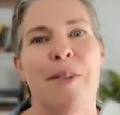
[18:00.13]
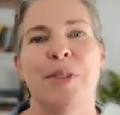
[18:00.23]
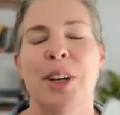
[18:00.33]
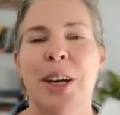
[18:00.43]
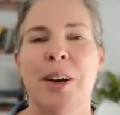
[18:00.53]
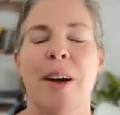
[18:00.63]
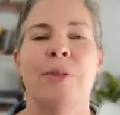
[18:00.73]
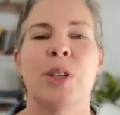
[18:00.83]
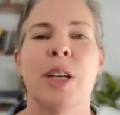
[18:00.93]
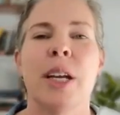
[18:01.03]
year
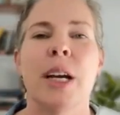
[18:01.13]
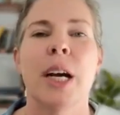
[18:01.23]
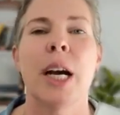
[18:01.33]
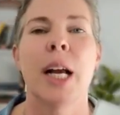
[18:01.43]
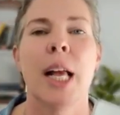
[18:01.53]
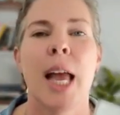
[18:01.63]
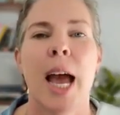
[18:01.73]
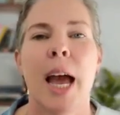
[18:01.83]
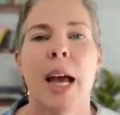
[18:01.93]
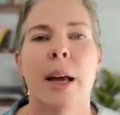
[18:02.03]
after year.
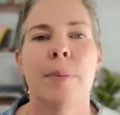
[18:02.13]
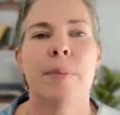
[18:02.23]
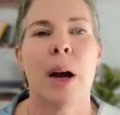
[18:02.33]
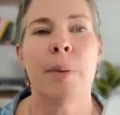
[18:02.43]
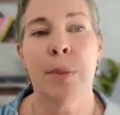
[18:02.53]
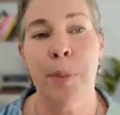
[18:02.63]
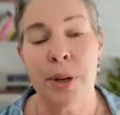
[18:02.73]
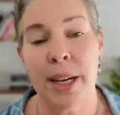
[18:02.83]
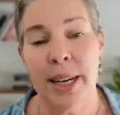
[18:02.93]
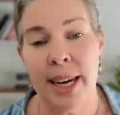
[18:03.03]
I will put
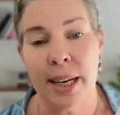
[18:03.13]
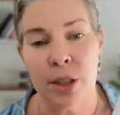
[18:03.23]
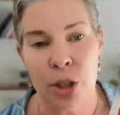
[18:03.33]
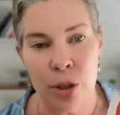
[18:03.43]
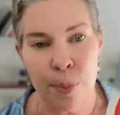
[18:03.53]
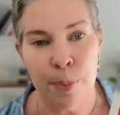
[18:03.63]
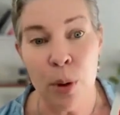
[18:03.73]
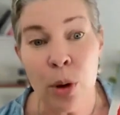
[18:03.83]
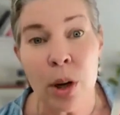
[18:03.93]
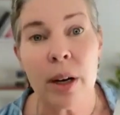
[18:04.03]
a link to the
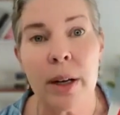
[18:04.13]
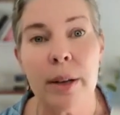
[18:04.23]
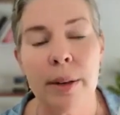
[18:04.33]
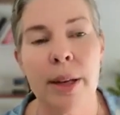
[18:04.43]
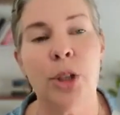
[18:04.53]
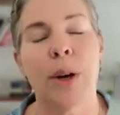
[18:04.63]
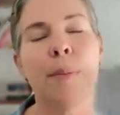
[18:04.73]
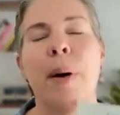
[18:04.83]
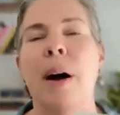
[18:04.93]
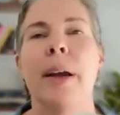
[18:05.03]
book that you can
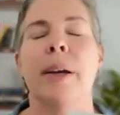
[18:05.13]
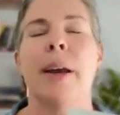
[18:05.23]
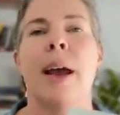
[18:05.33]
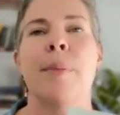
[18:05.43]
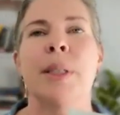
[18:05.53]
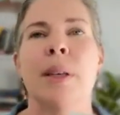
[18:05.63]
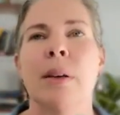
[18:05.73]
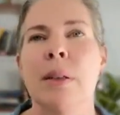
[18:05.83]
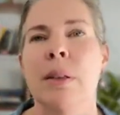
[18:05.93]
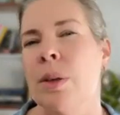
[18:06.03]
buy on
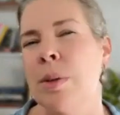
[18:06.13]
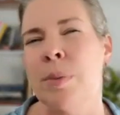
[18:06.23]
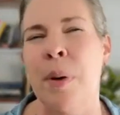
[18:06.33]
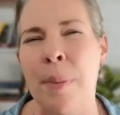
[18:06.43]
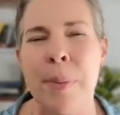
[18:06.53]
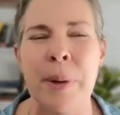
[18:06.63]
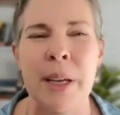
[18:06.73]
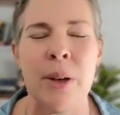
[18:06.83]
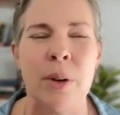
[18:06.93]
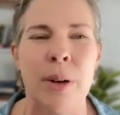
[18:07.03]
Amazon, though probably
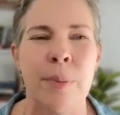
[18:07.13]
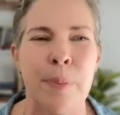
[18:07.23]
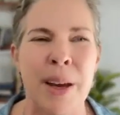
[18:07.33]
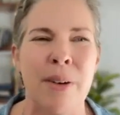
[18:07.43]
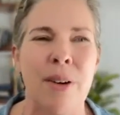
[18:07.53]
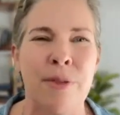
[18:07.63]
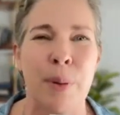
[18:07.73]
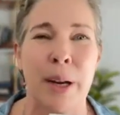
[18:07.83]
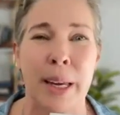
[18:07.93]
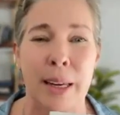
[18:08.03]
you're better off
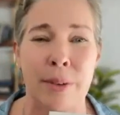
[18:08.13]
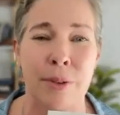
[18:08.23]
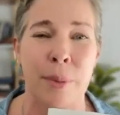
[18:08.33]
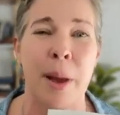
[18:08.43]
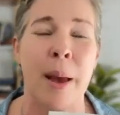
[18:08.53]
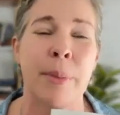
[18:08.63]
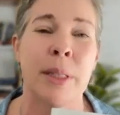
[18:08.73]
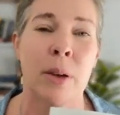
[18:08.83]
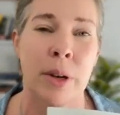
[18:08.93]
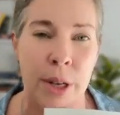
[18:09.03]
buying it from
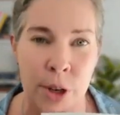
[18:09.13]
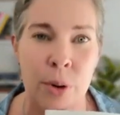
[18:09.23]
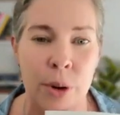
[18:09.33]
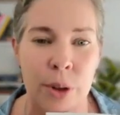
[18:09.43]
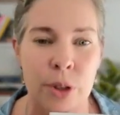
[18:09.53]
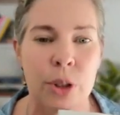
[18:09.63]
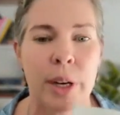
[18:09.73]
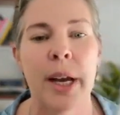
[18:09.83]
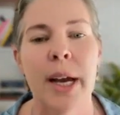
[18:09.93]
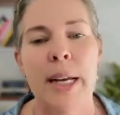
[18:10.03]
Amazon in your
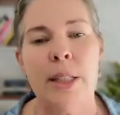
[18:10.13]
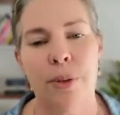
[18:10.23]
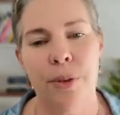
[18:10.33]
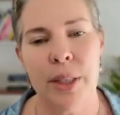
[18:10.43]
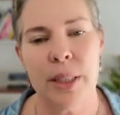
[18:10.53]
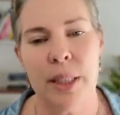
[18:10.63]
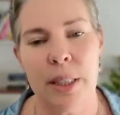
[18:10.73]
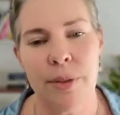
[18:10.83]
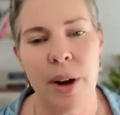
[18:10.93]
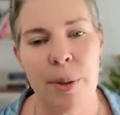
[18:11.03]
country. So for instance,
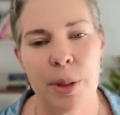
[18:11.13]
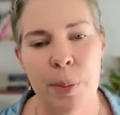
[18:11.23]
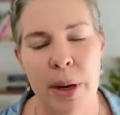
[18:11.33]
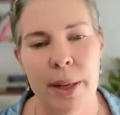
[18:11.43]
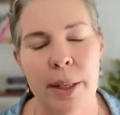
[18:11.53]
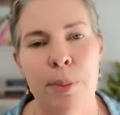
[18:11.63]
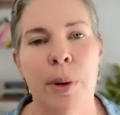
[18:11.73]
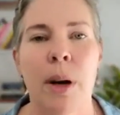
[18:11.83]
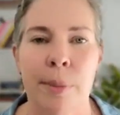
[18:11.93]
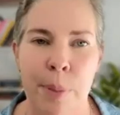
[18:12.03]
if I was buying this
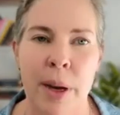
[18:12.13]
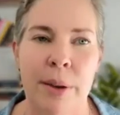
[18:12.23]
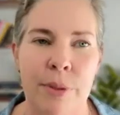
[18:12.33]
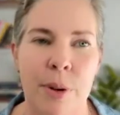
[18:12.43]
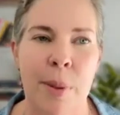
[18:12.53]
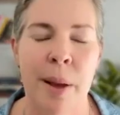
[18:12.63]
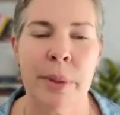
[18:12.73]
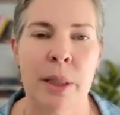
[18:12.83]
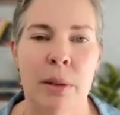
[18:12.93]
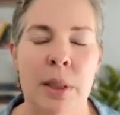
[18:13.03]
book, I'd buy it from
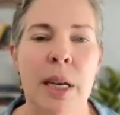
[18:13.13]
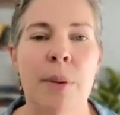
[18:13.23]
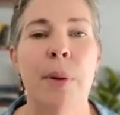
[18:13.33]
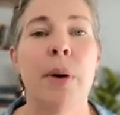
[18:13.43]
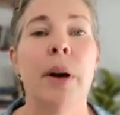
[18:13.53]
Amazon Singapore.